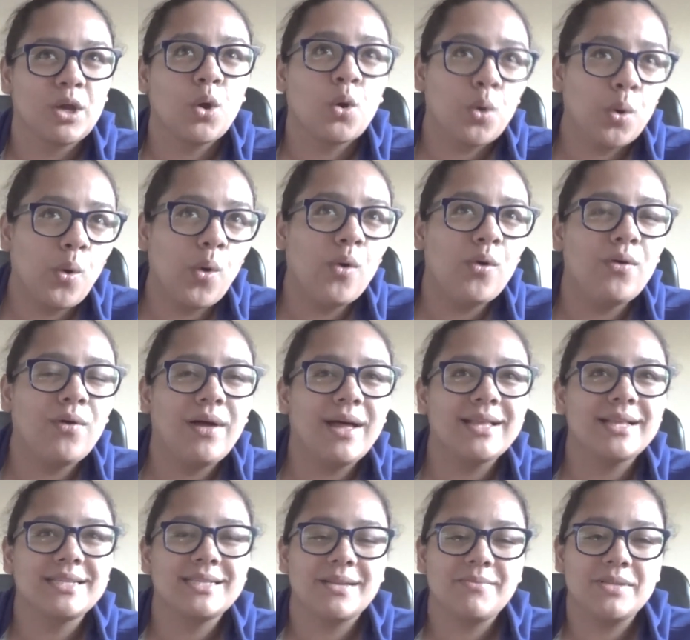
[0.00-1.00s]
cool
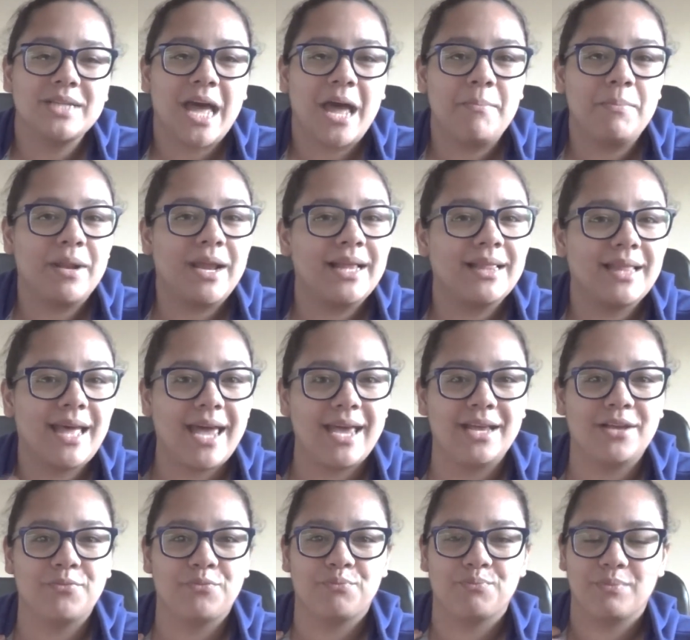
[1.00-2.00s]
at the same time. But I
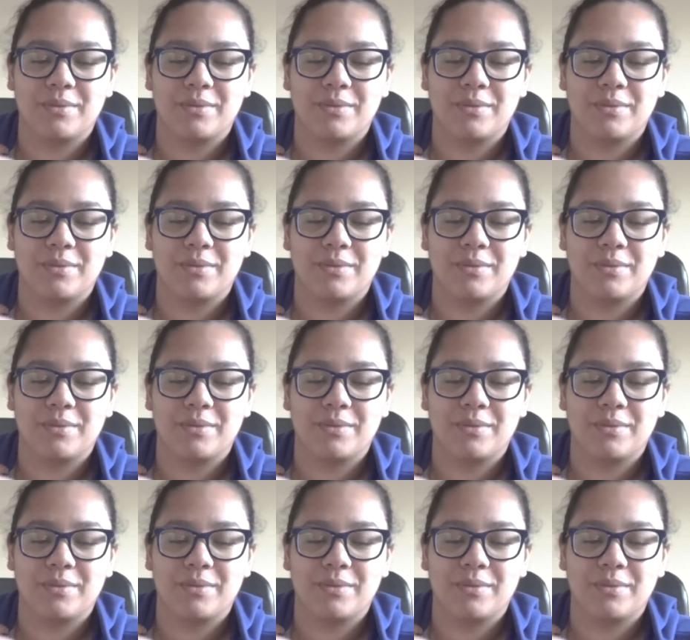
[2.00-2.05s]
like